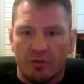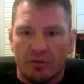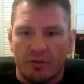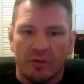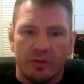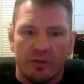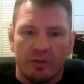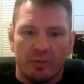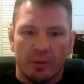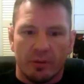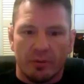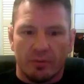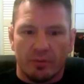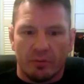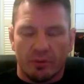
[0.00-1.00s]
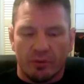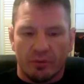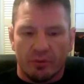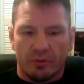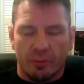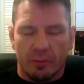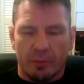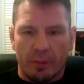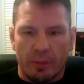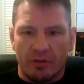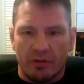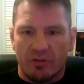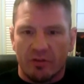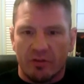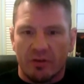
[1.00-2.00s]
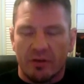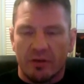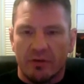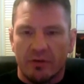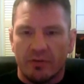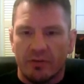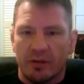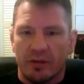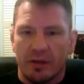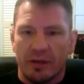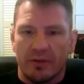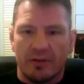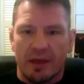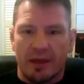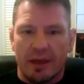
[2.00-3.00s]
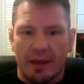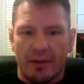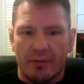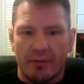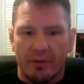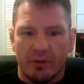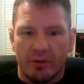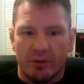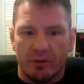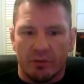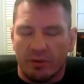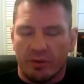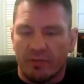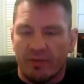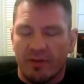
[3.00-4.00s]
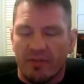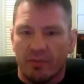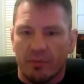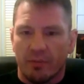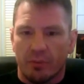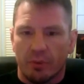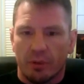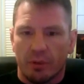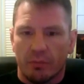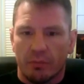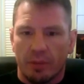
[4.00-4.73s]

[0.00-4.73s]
So this becomes one of those rubber matches that UFC likes to have and is really favorable on